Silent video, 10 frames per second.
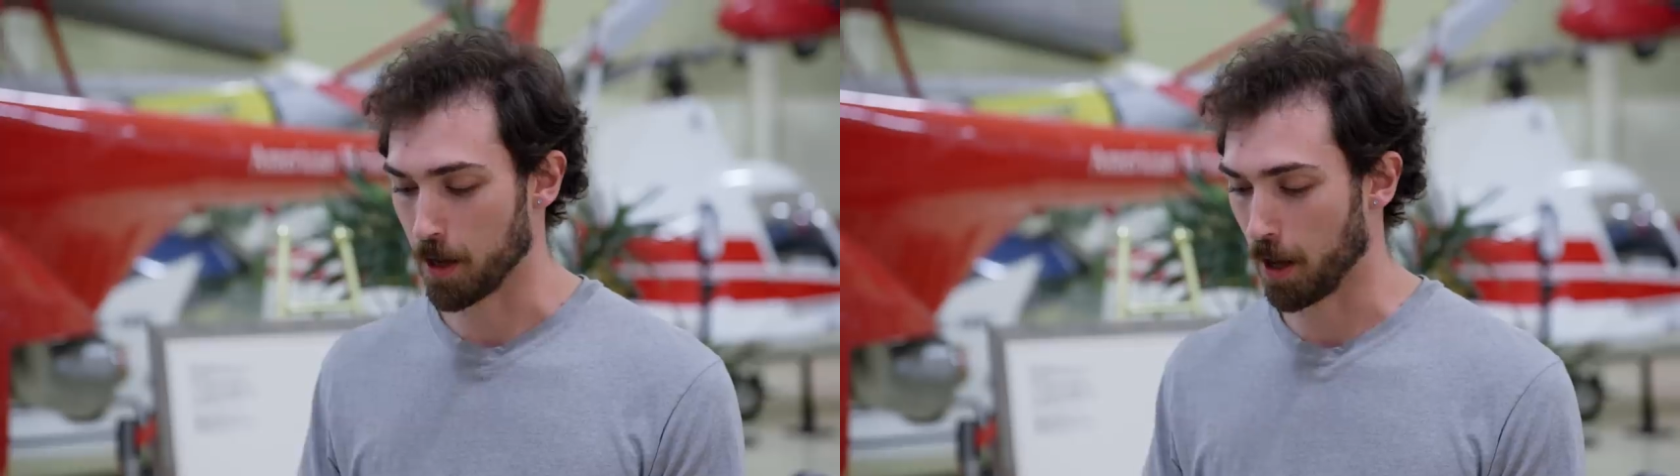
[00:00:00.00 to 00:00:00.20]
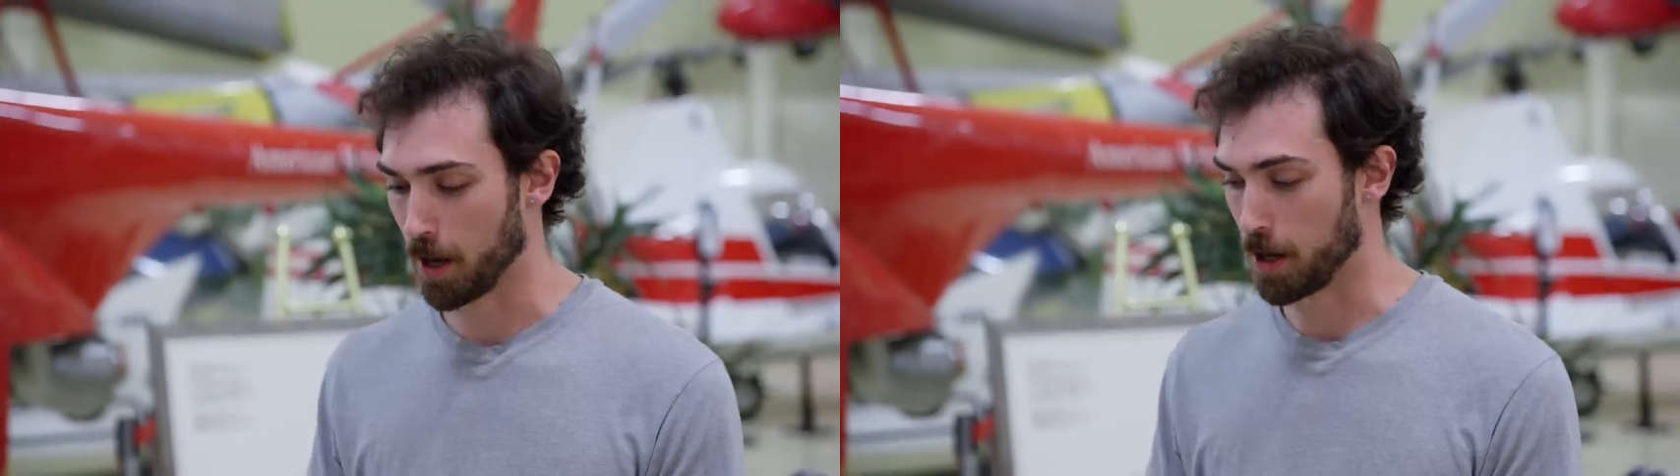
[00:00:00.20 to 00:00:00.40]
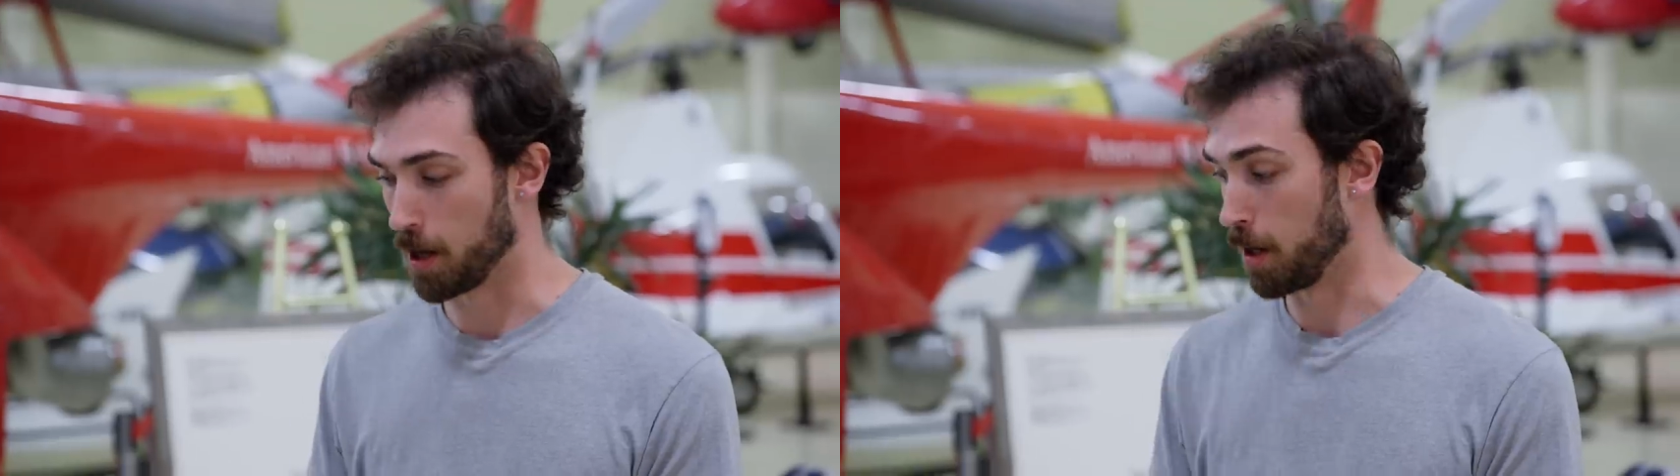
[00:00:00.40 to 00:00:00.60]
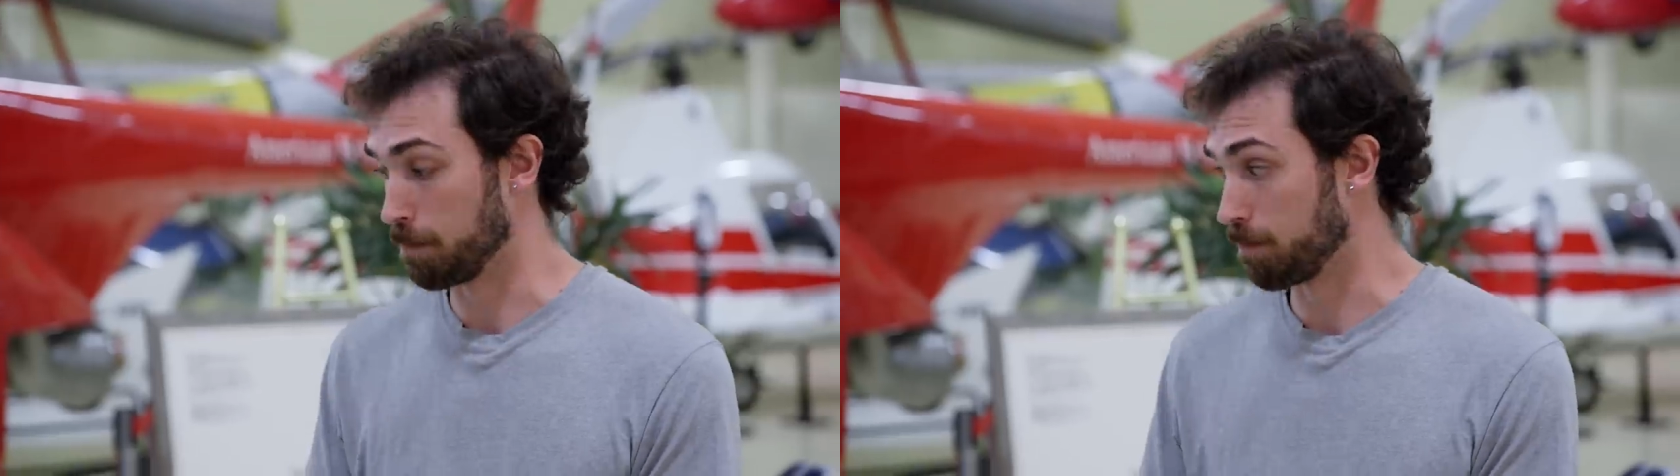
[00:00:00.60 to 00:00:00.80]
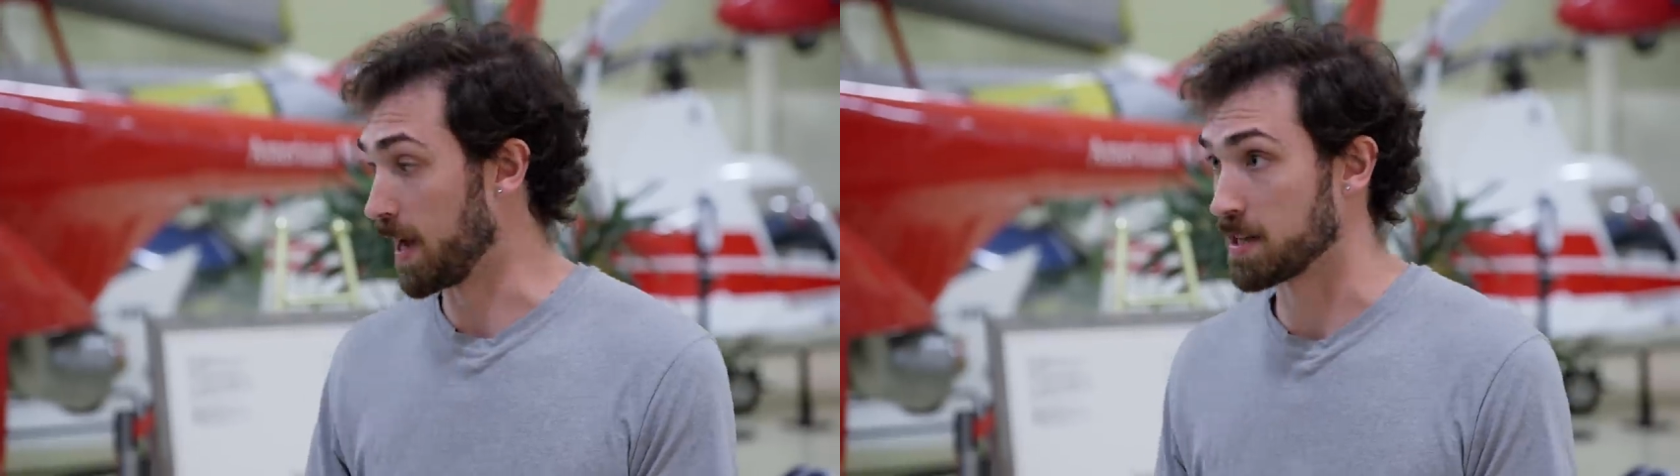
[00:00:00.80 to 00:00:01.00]
and I uh,
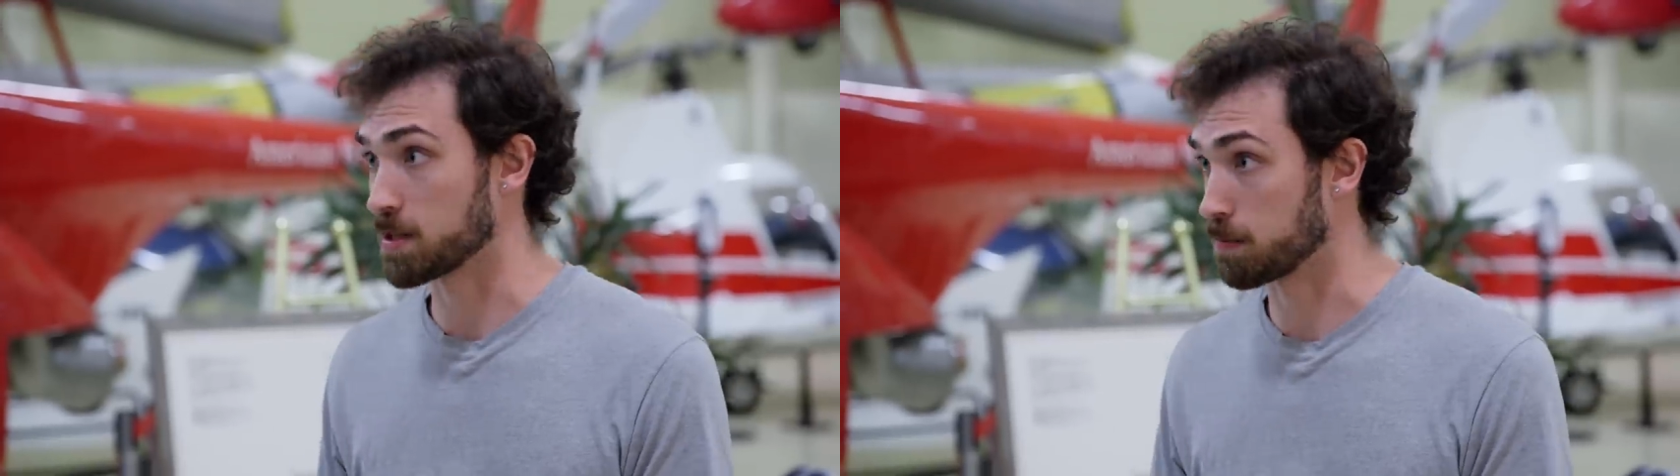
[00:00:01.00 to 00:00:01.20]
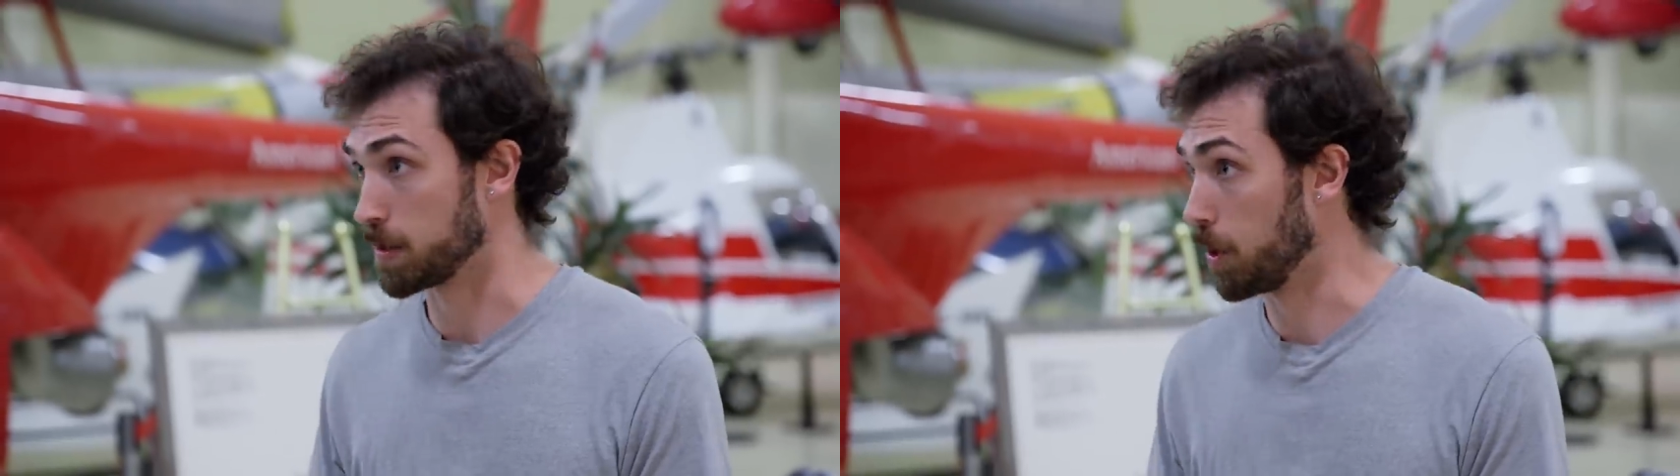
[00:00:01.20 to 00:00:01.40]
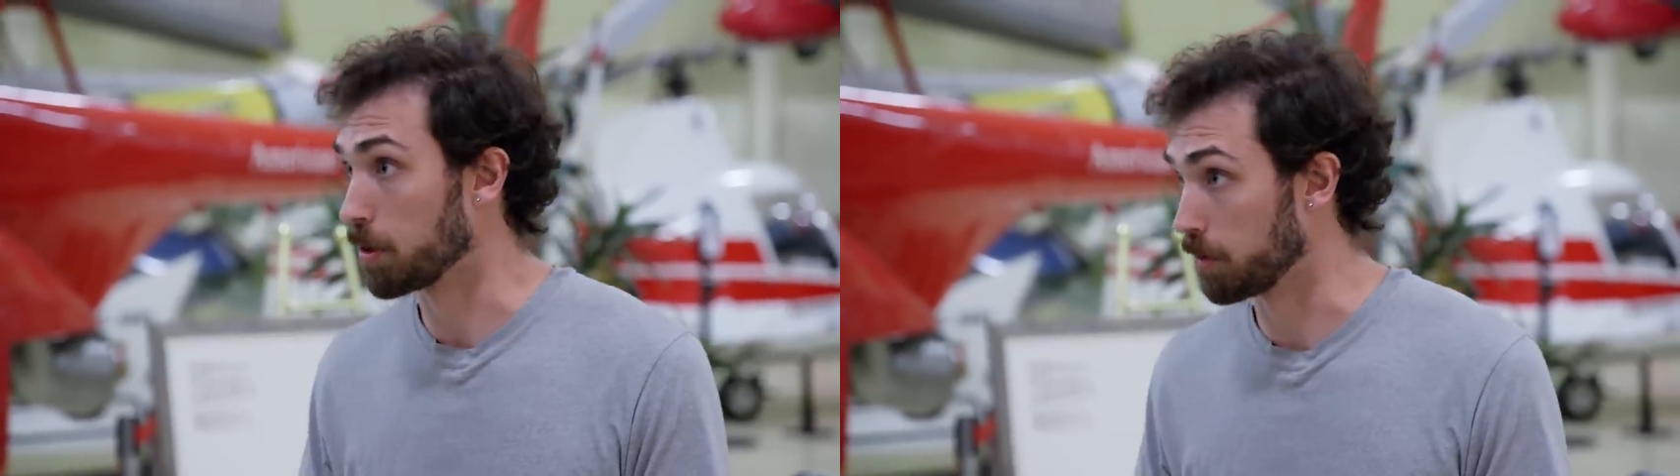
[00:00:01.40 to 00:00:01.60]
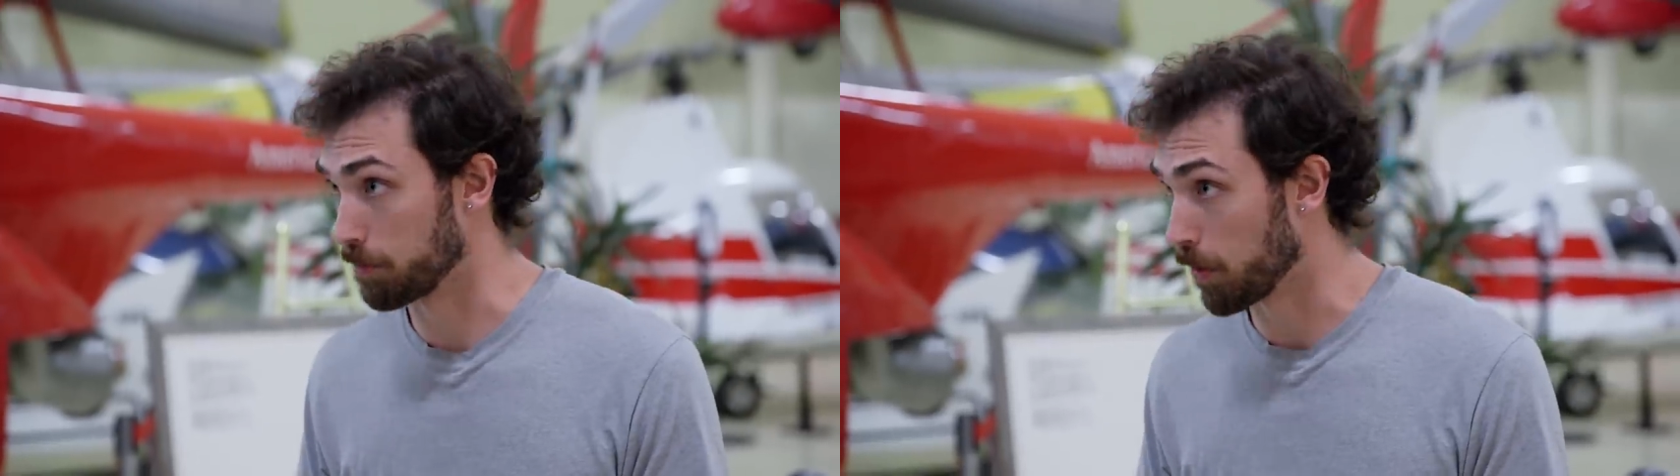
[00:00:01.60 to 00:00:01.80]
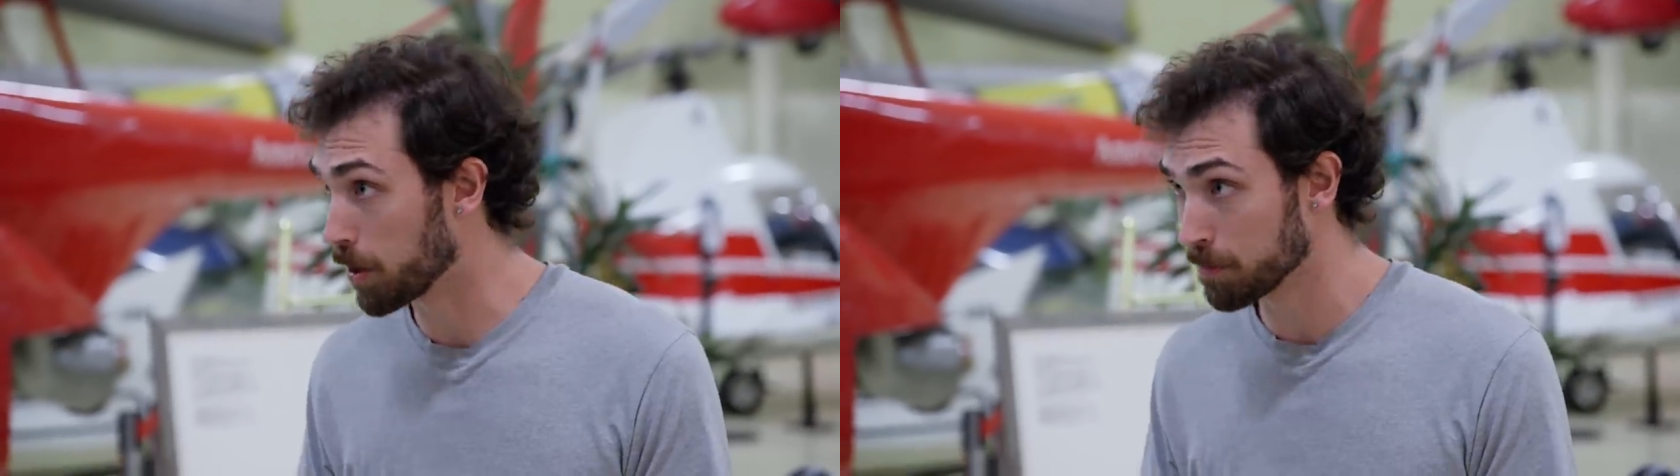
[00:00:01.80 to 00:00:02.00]
asked the owner of the
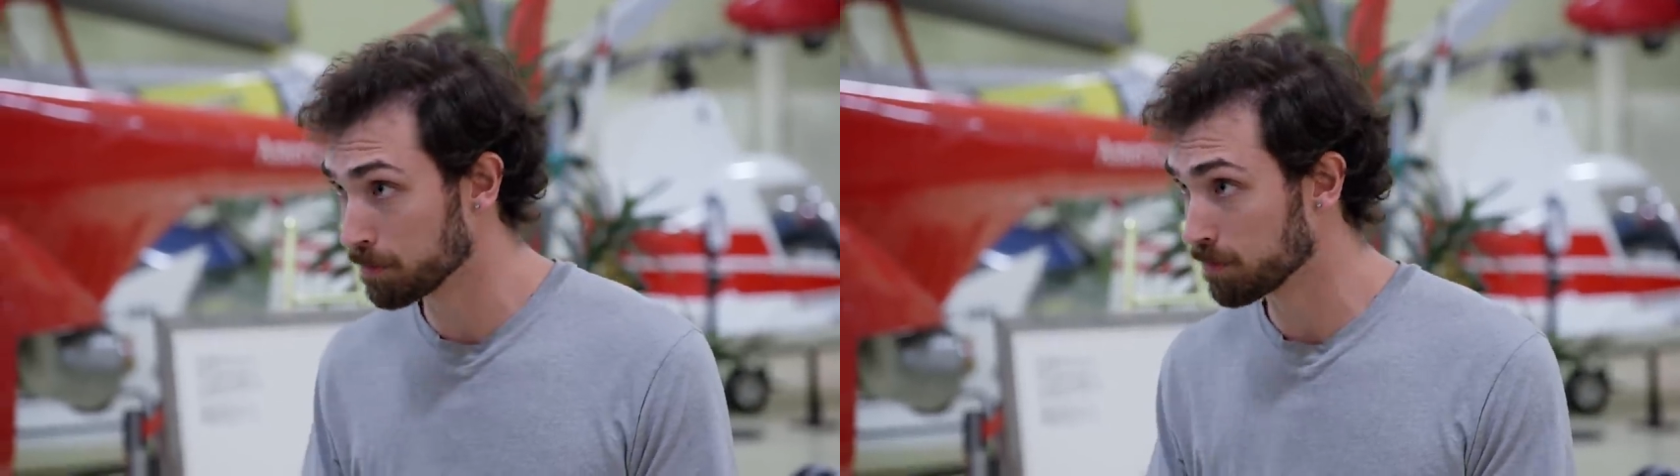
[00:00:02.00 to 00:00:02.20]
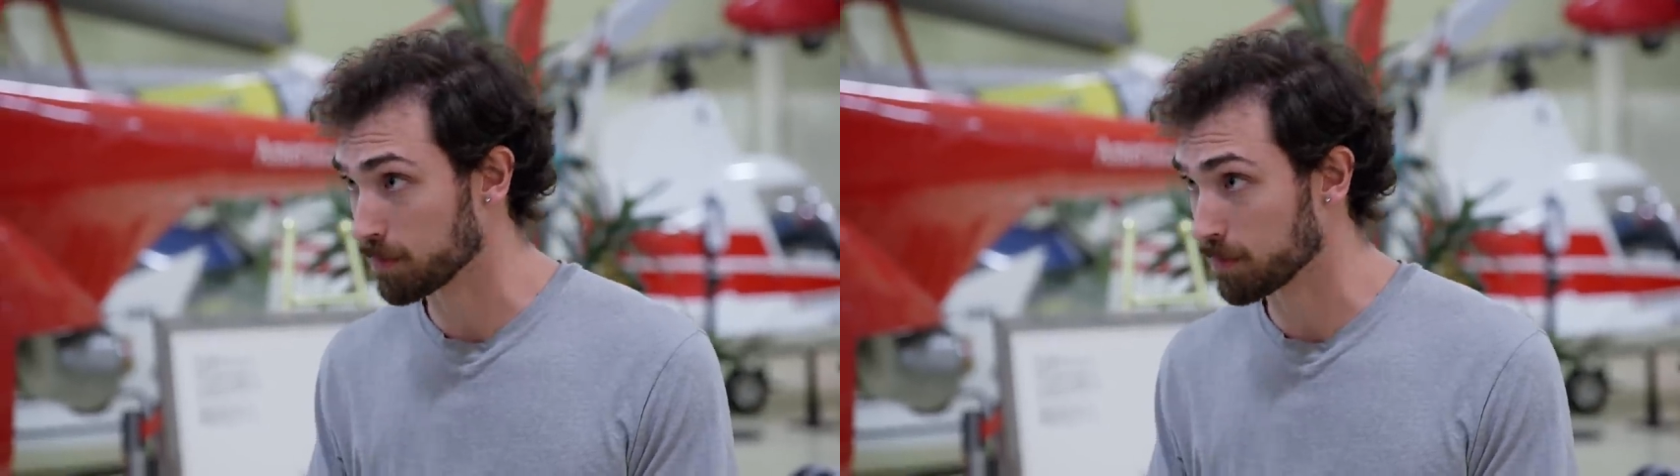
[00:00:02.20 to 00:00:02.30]
farm,